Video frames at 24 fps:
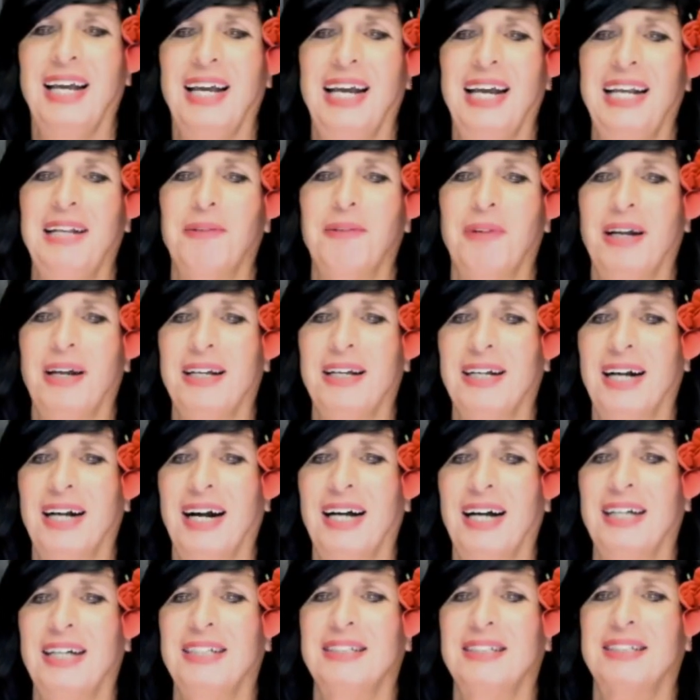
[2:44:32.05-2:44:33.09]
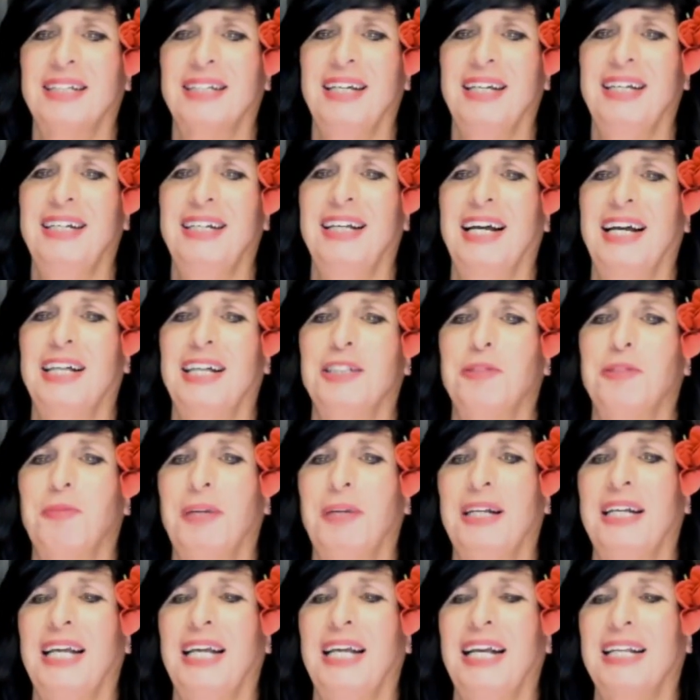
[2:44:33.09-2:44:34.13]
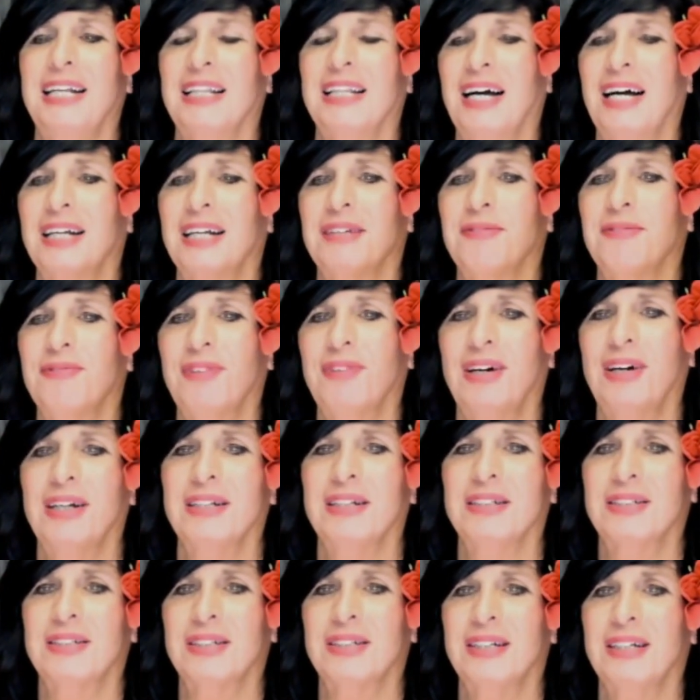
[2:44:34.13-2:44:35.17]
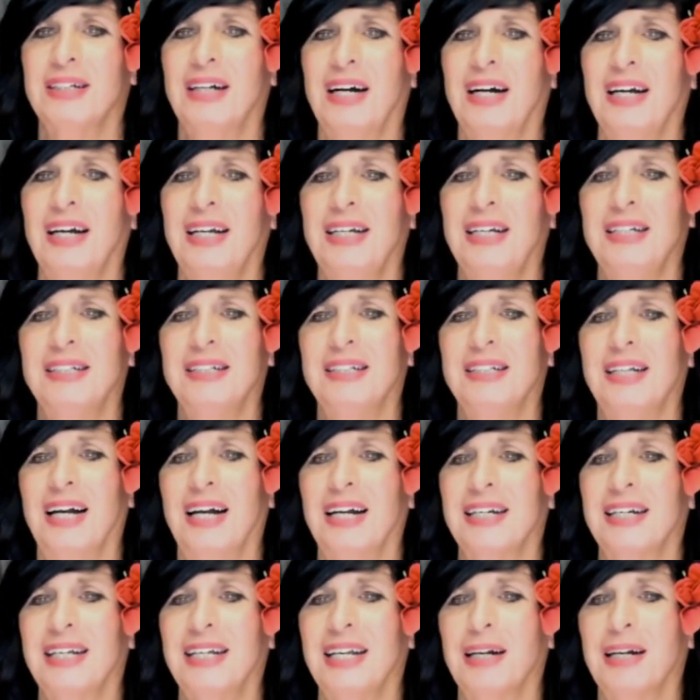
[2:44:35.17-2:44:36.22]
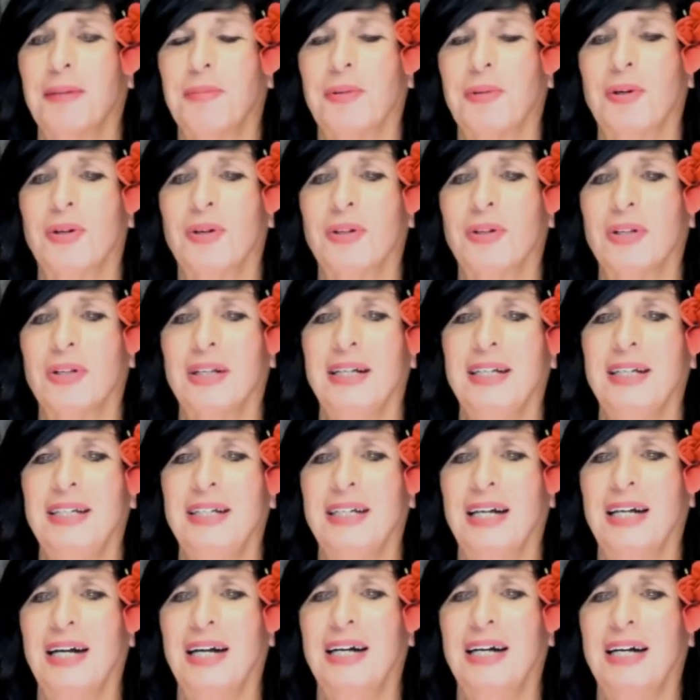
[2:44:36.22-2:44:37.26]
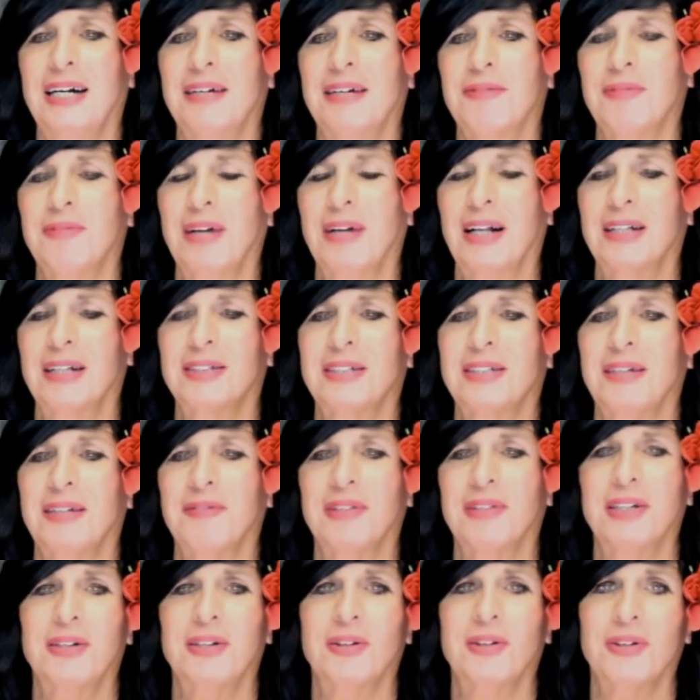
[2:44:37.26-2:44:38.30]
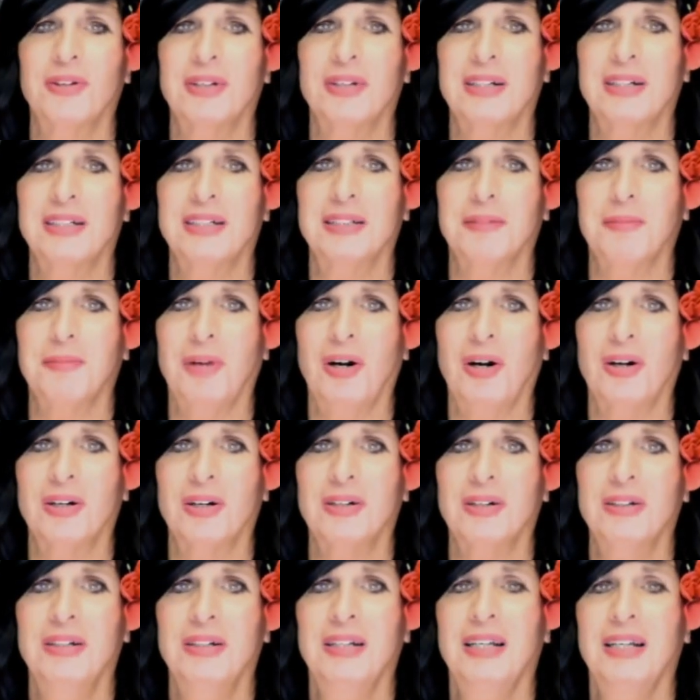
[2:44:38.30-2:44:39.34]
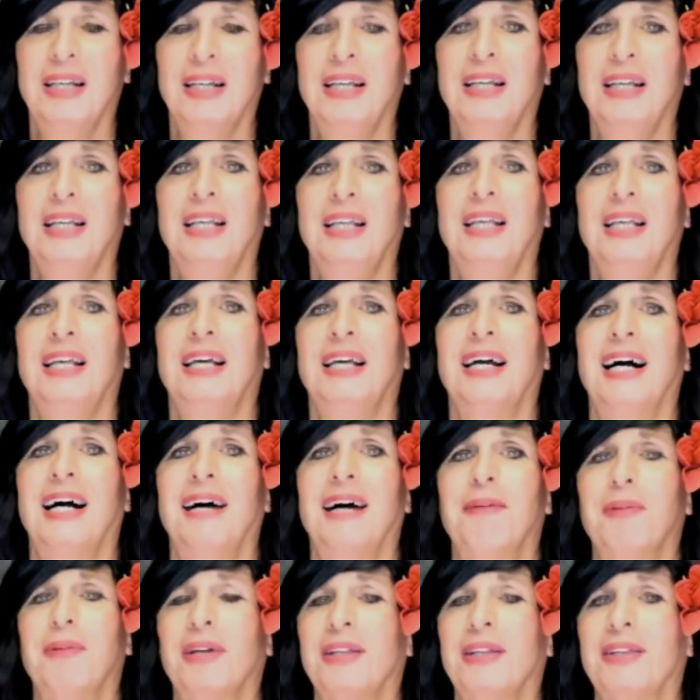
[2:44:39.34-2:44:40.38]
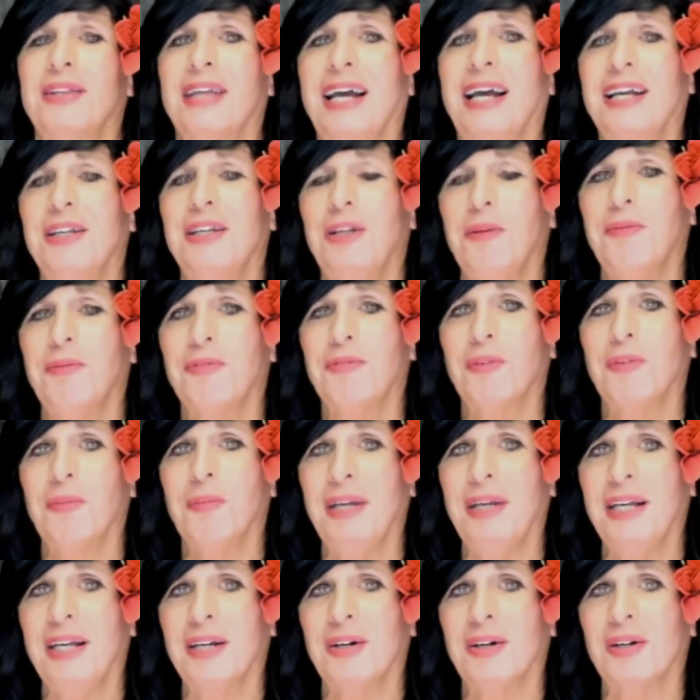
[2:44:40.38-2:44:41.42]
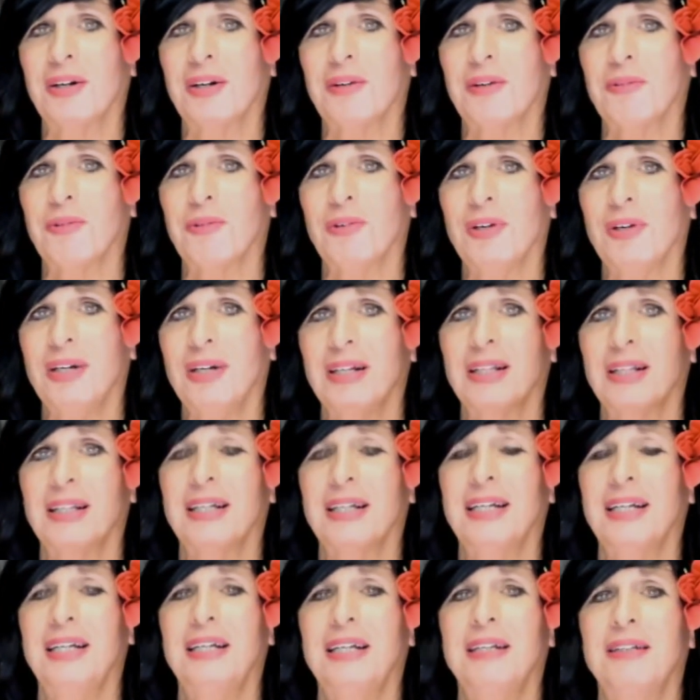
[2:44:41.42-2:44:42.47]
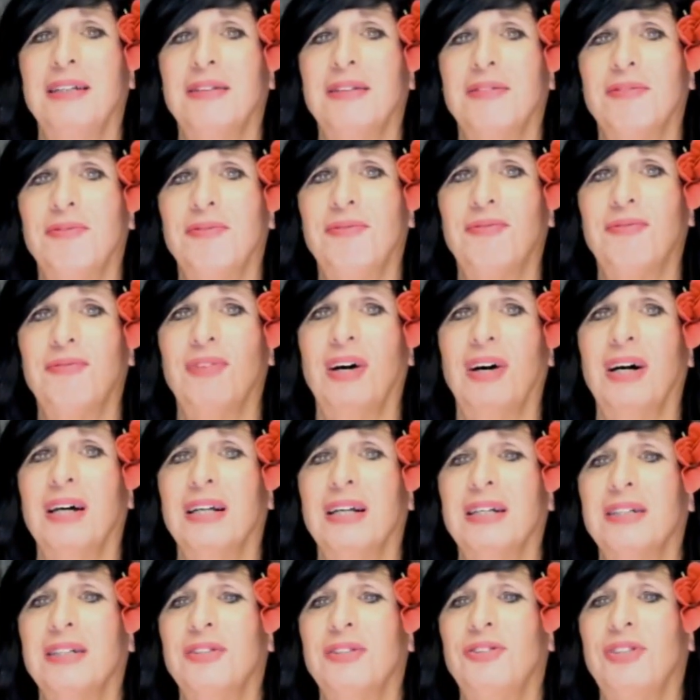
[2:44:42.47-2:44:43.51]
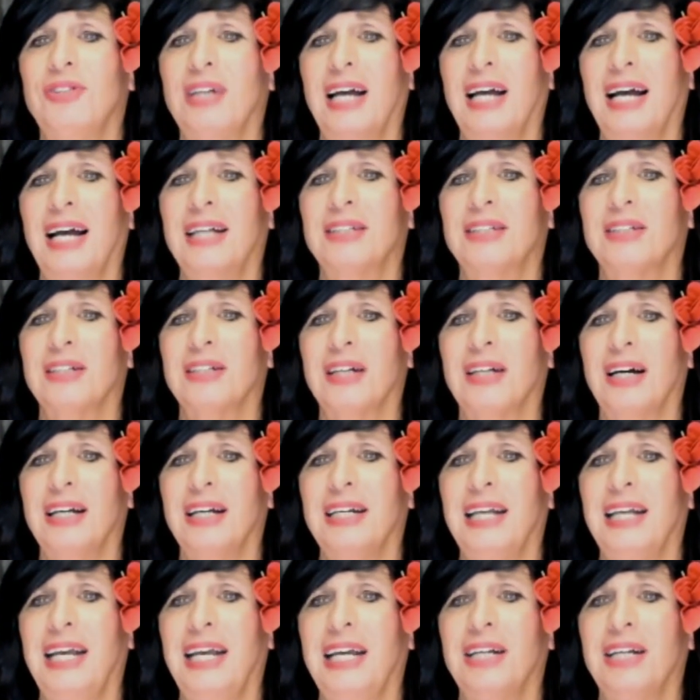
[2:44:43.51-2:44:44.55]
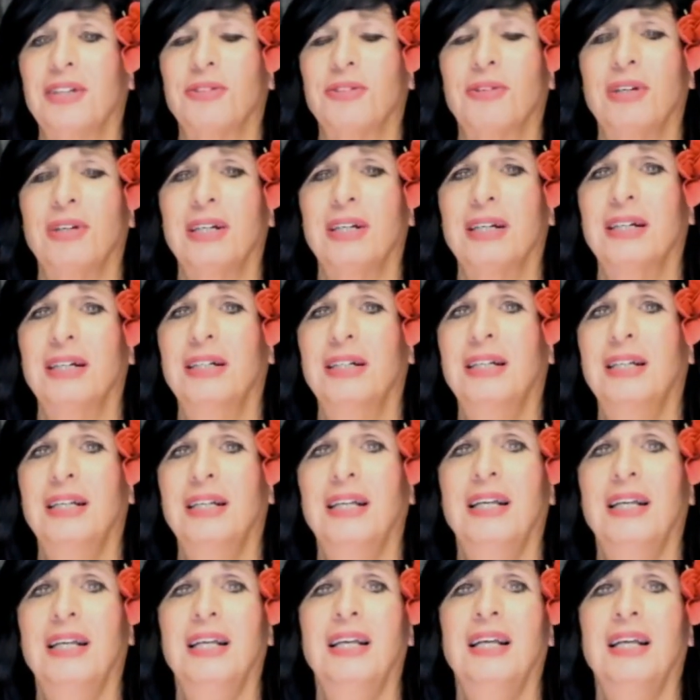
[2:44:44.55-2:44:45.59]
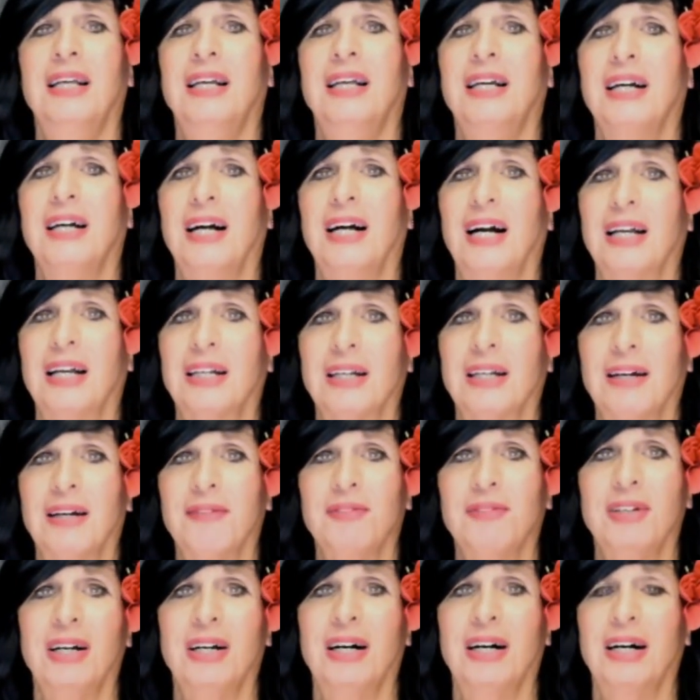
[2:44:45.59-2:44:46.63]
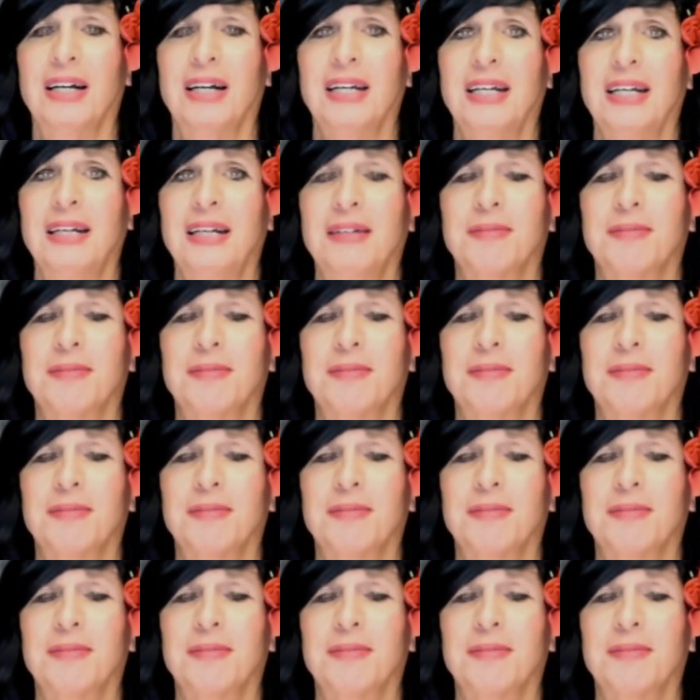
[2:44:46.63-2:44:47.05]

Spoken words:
Anyway, guys, it has been a lot of fun tonight. Got to get up early, relatively early tomorrow. I want to thank you for being on a really fun chat tonight. Andrea, I love you, honey.